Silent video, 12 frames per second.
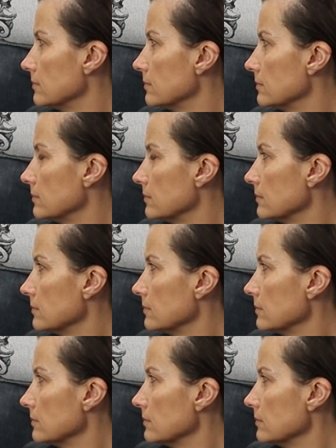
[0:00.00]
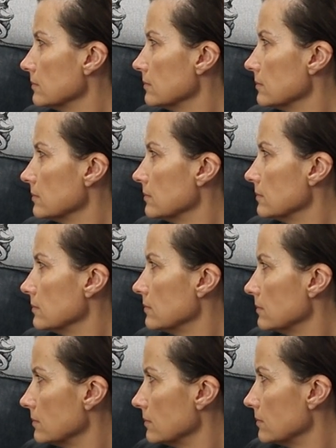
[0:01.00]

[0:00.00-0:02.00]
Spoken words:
[no speech]